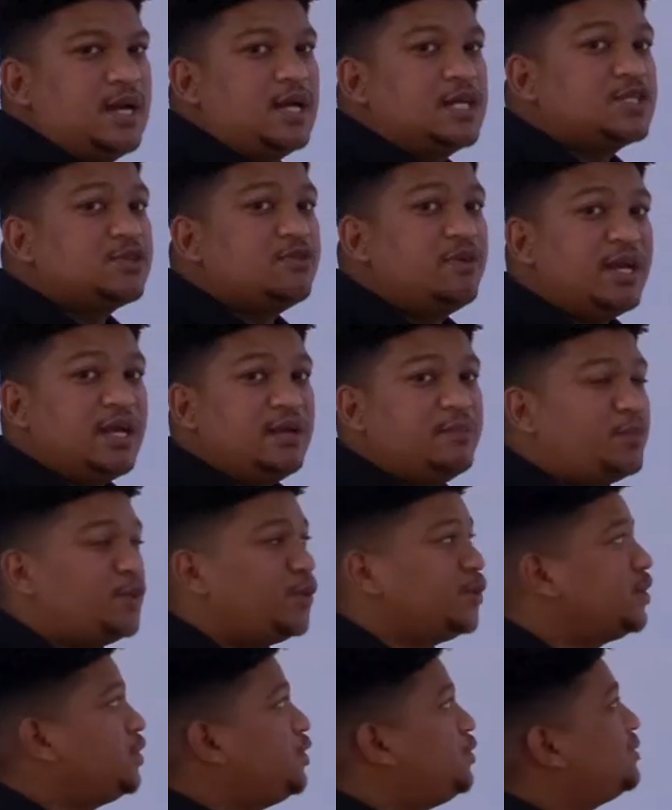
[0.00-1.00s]
So very
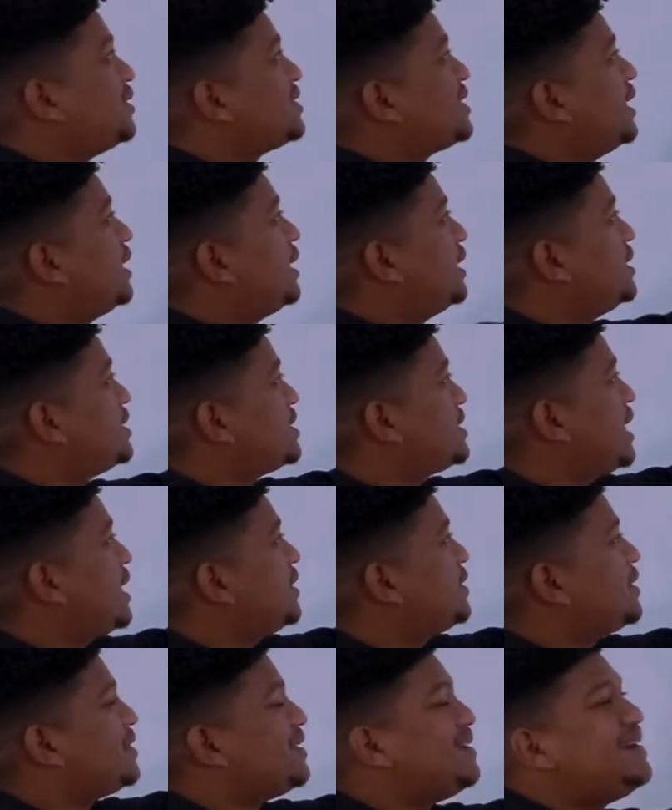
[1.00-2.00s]
important, you will
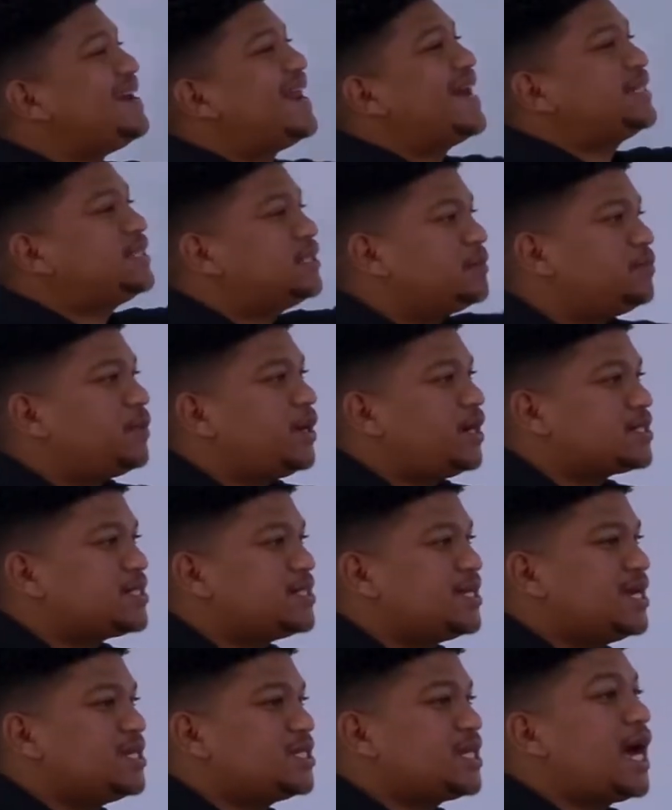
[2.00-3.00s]
understand that the latter part
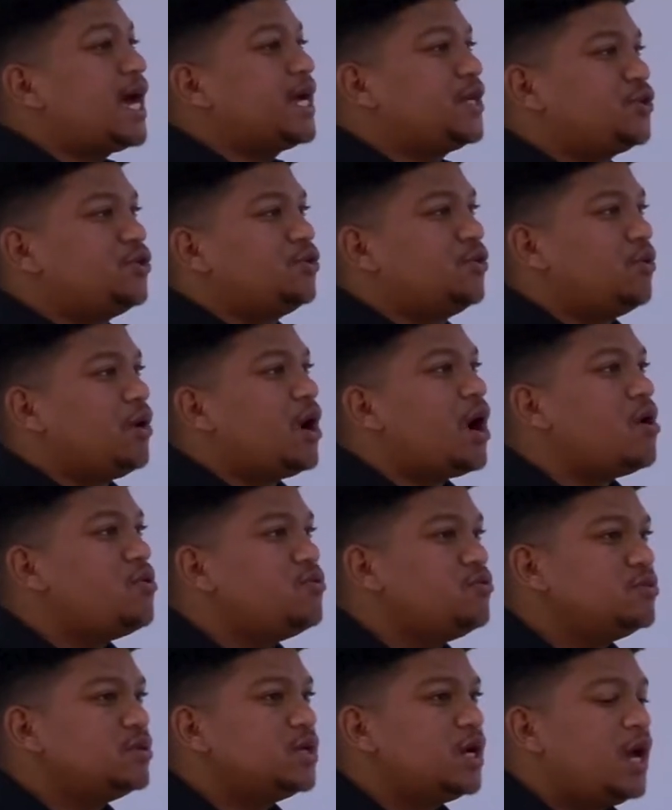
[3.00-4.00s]
says, and your
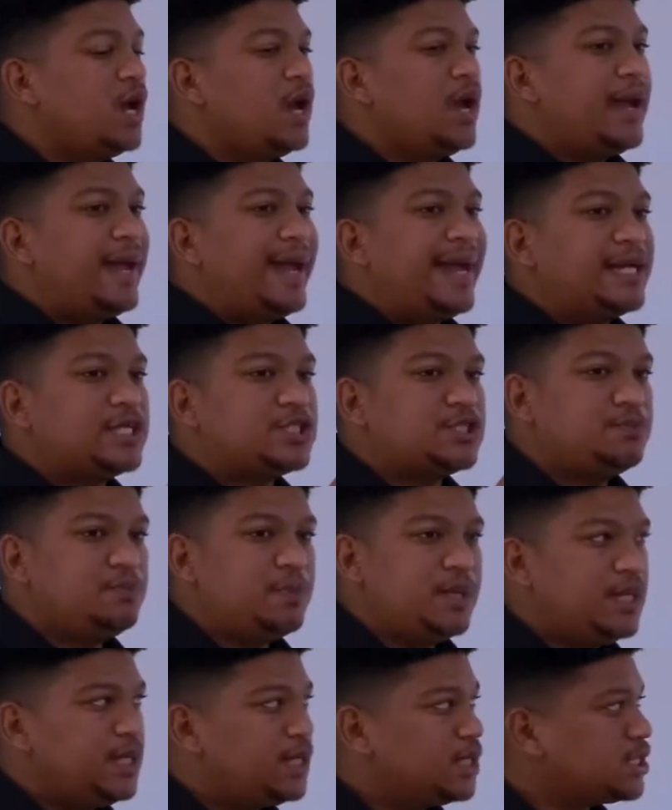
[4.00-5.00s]
own
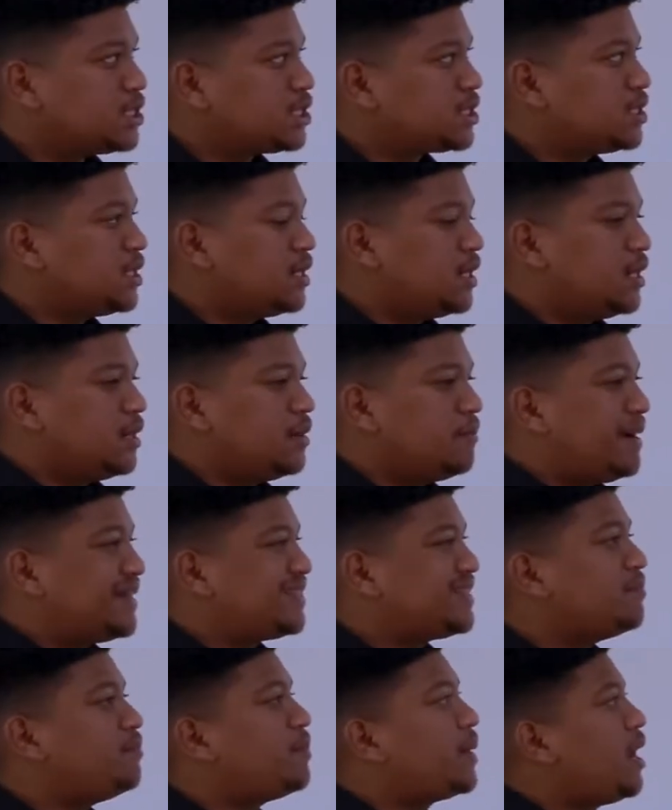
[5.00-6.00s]
experience. But
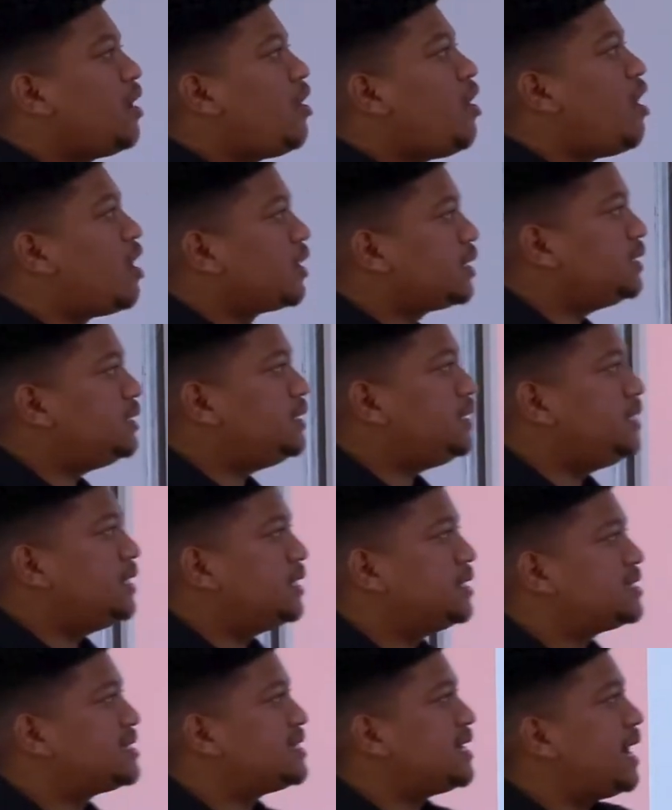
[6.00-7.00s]
the priority
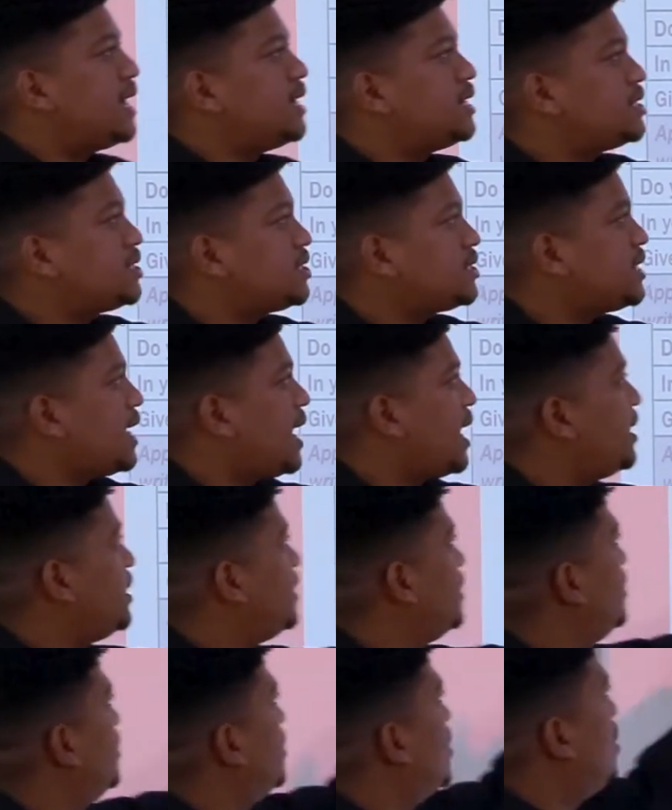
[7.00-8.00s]
here is the
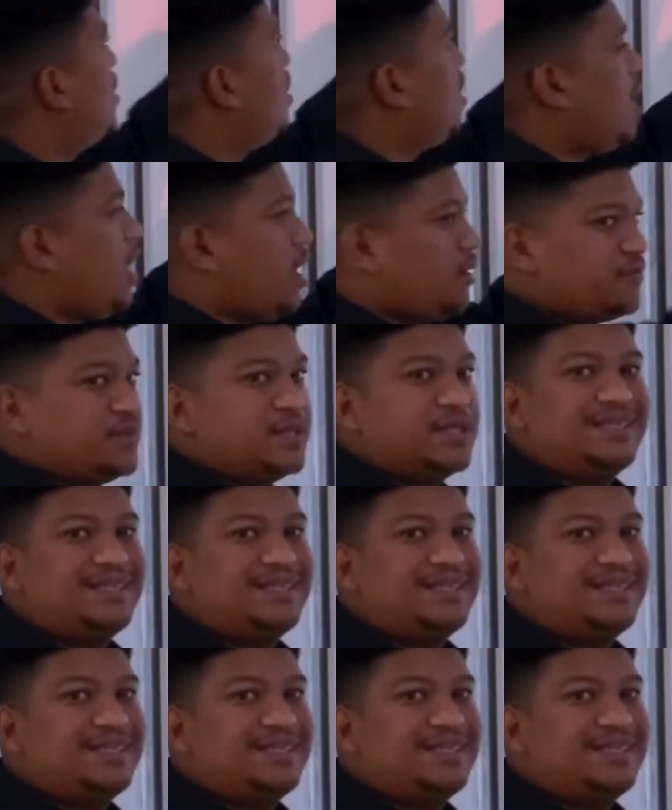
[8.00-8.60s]
understanding of the